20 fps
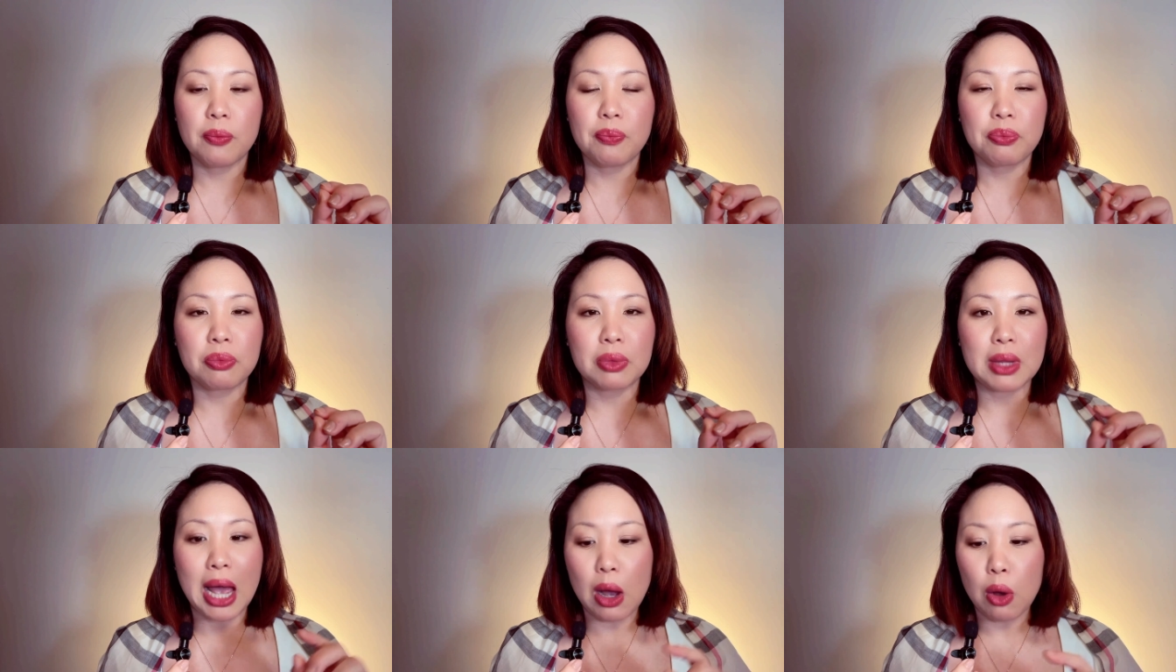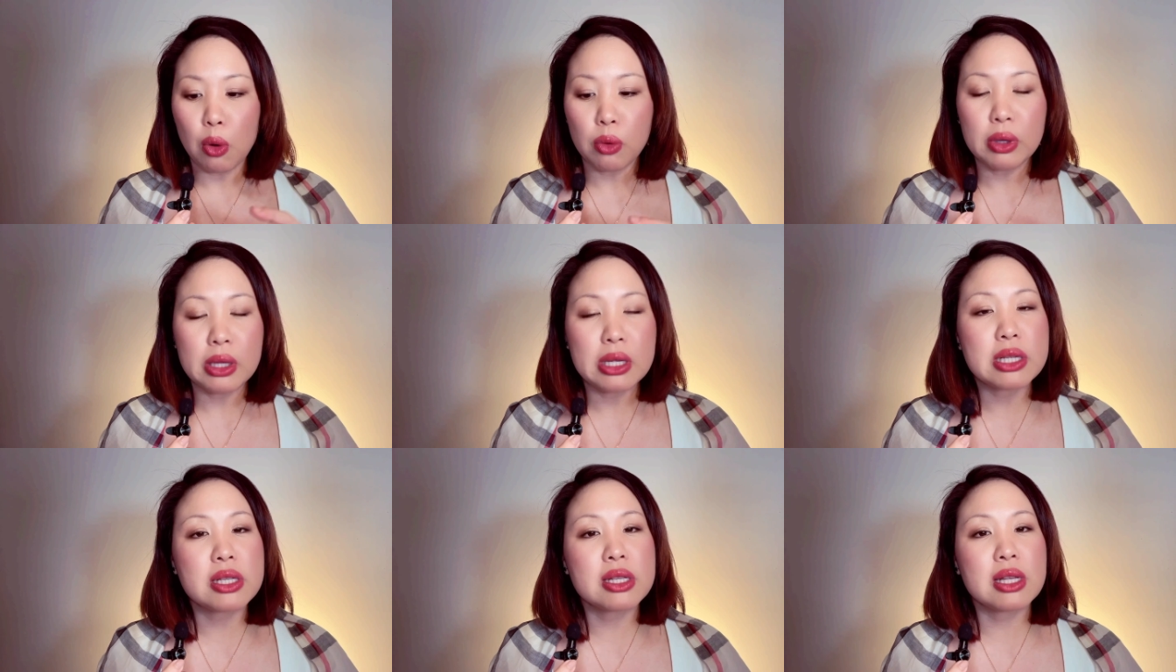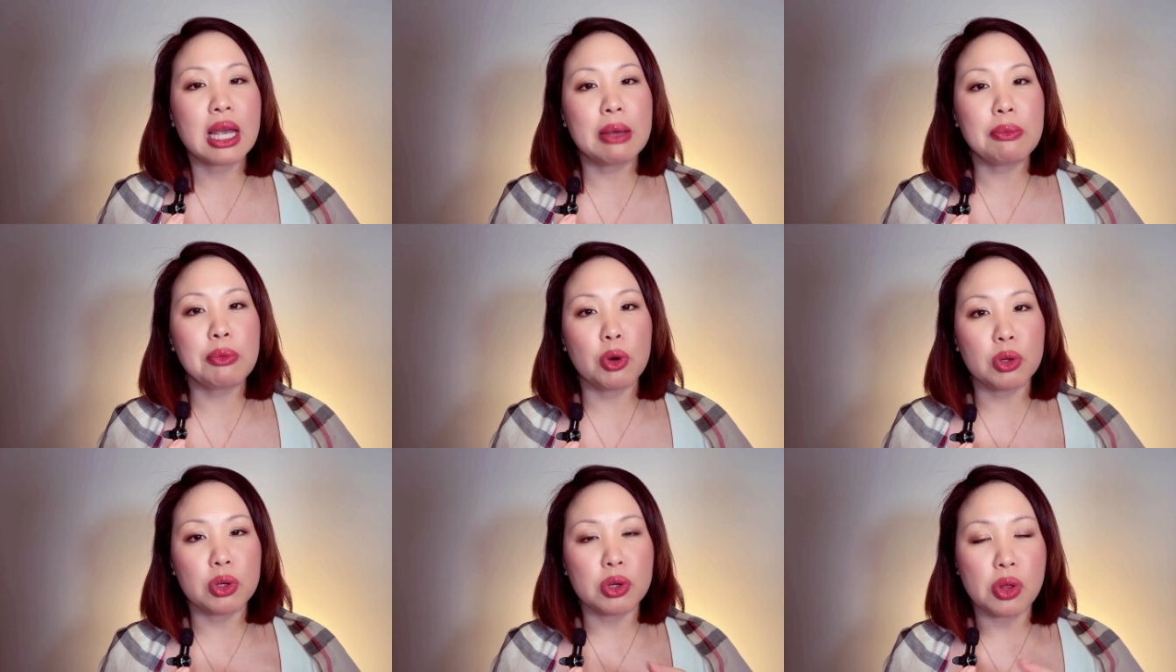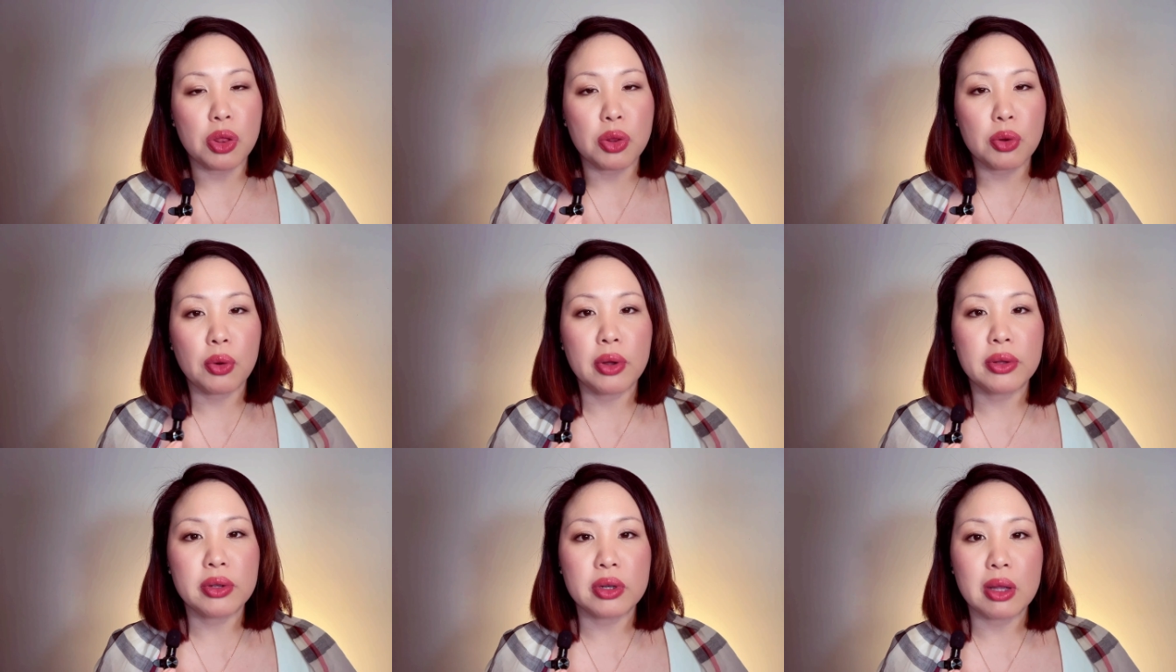not only scapegoat you and
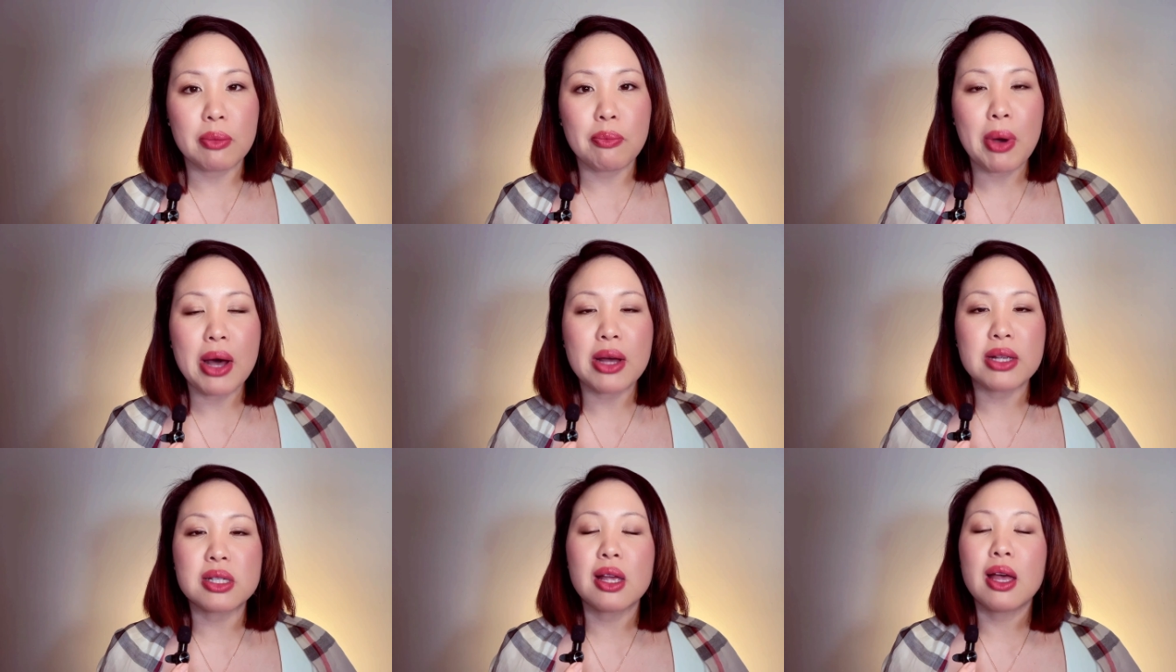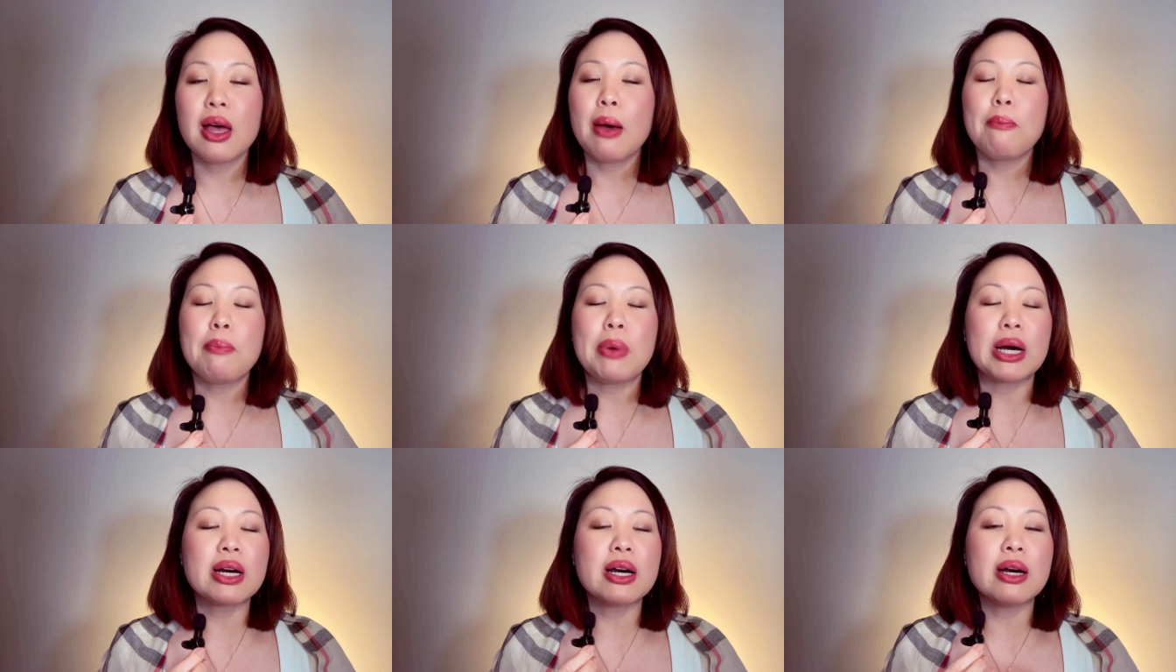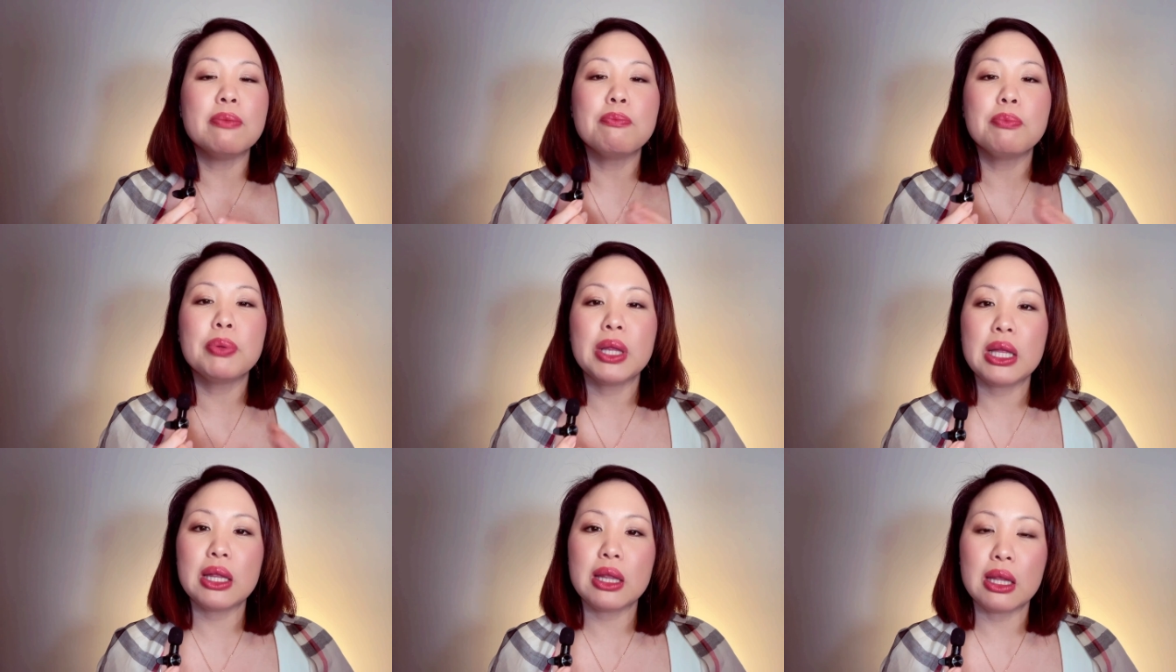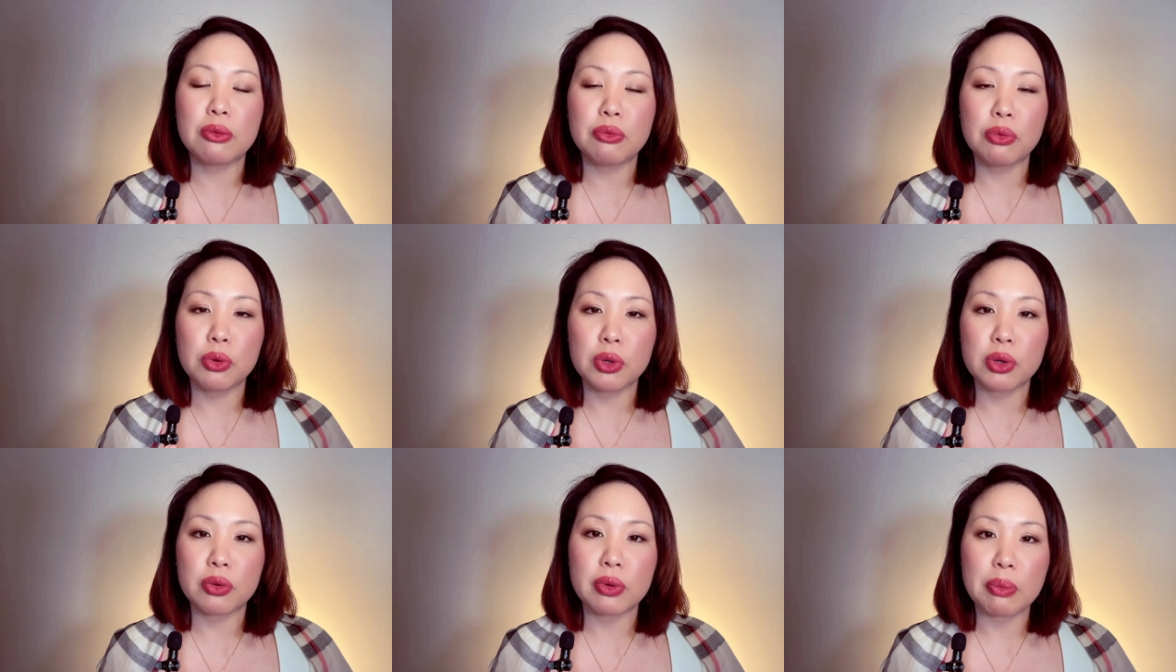throw under the bus, but completely
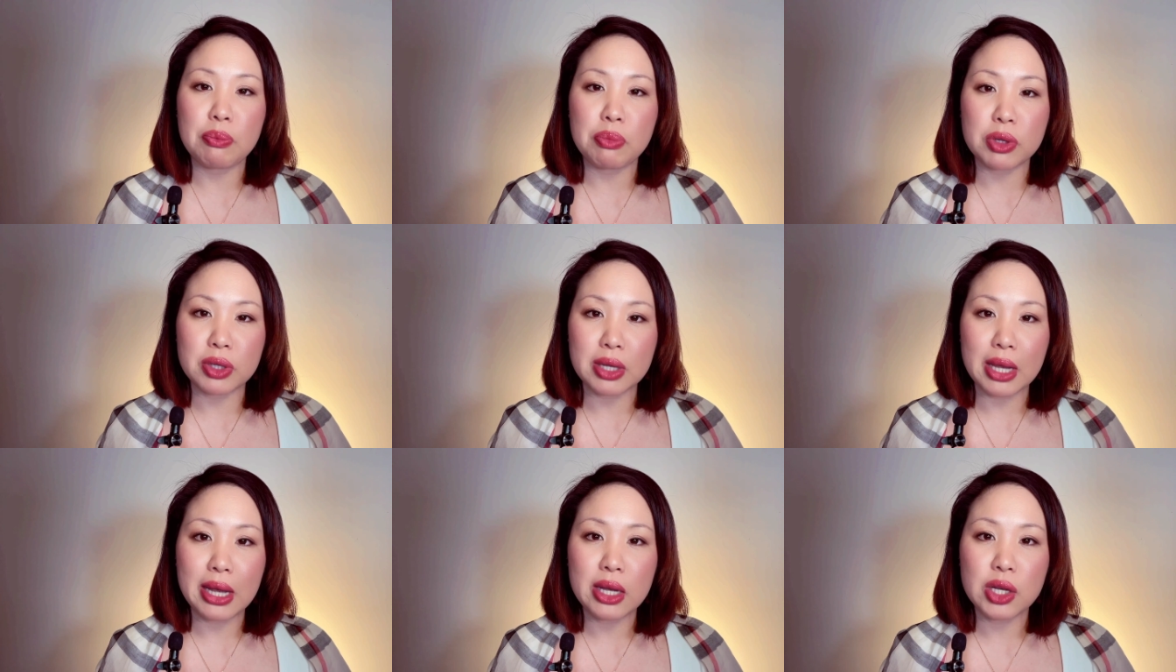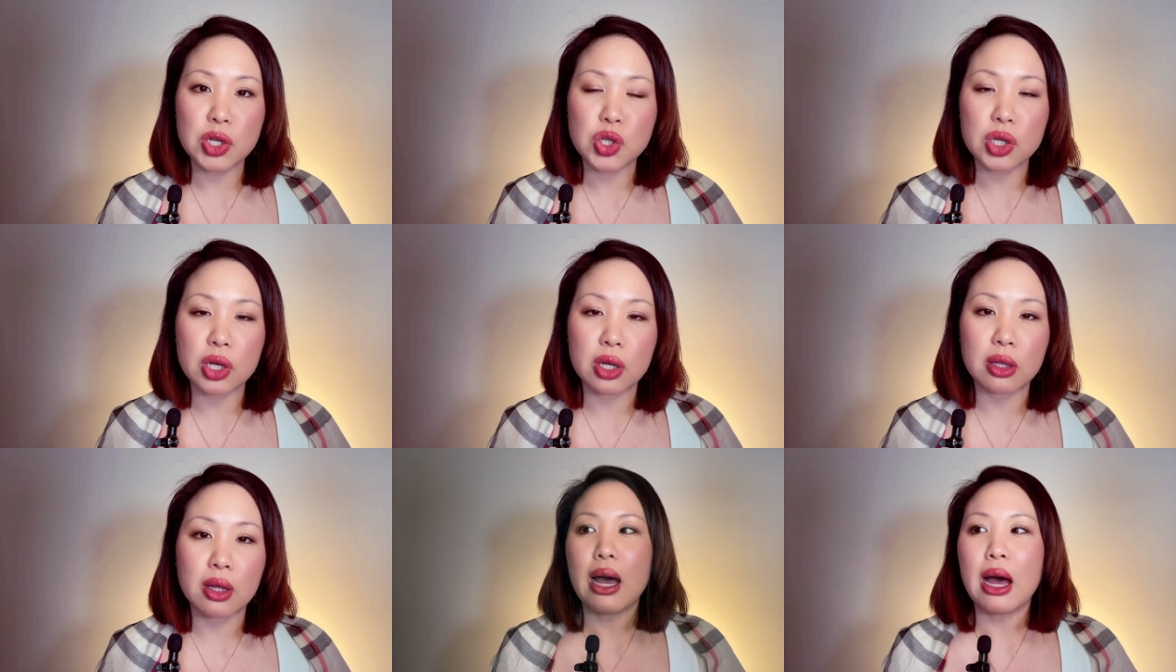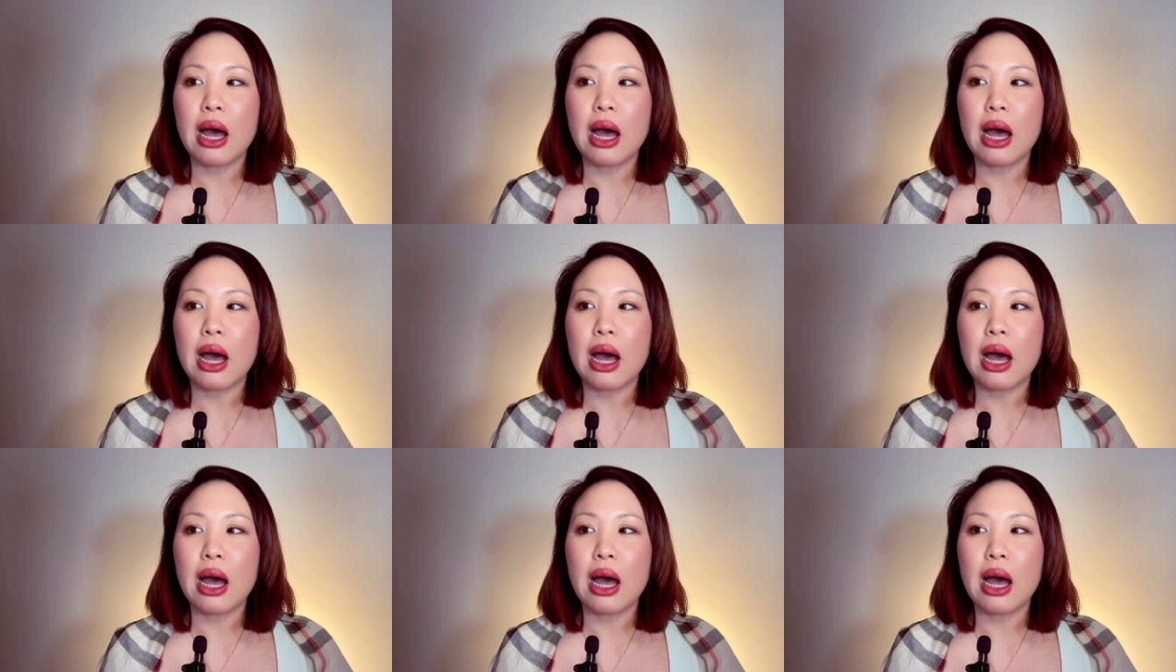ruin your reputation.